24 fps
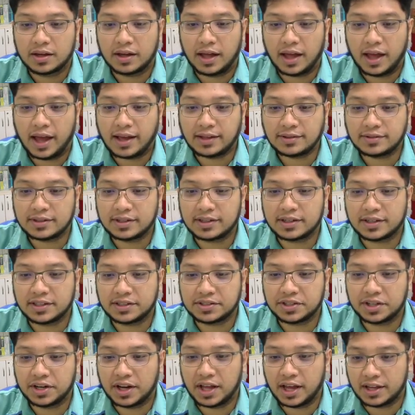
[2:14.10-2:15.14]
As a
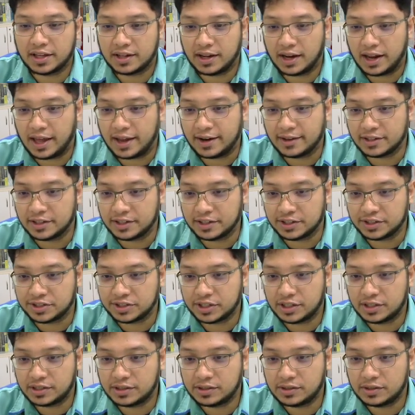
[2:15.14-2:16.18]
recent hired LAN
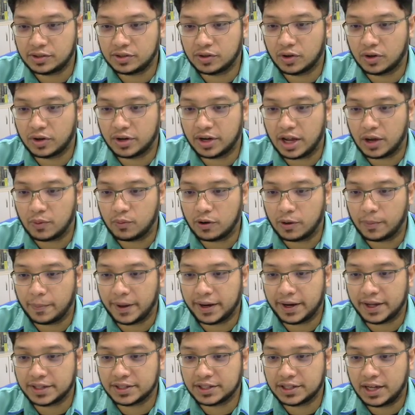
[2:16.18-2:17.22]
technician, your network
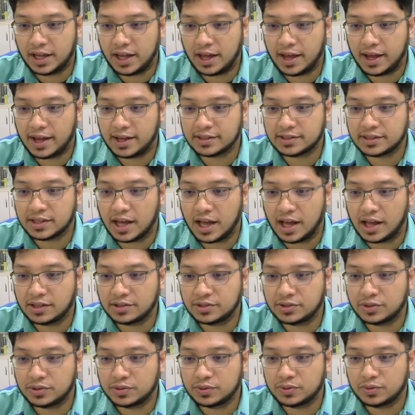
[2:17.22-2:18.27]
manager has
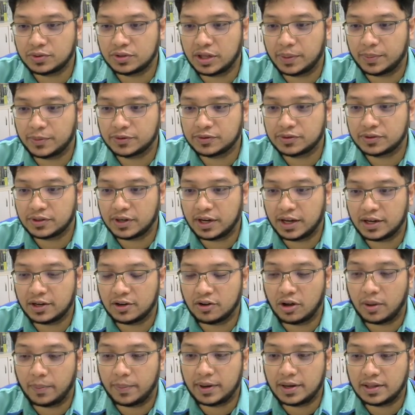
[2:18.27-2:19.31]
asked you to demonstrate
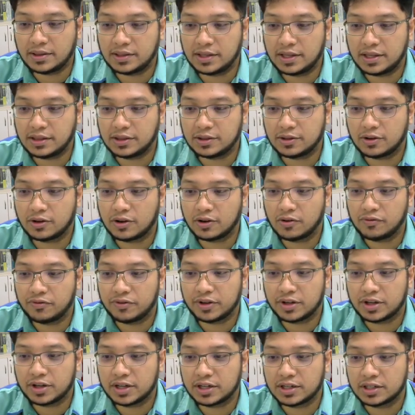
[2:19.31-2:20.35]
your ability to
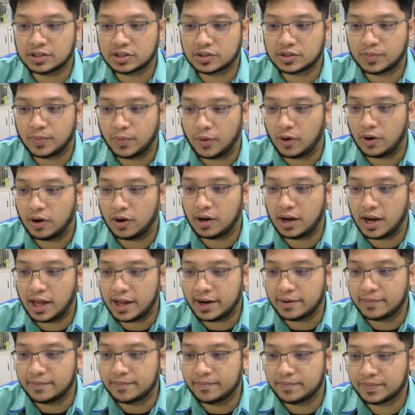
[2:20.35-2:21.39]
configure a small
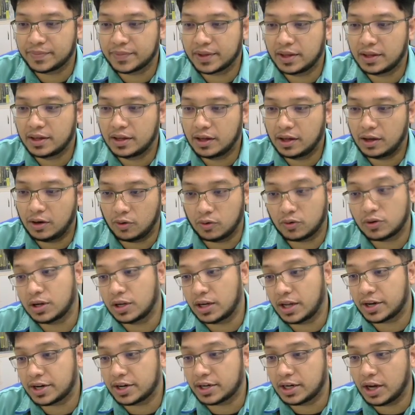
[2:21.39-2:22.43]
LAN, local
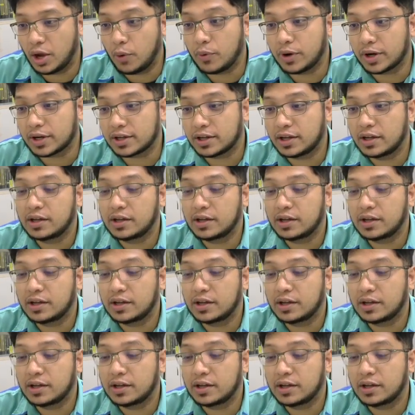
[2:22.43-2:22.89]
area network.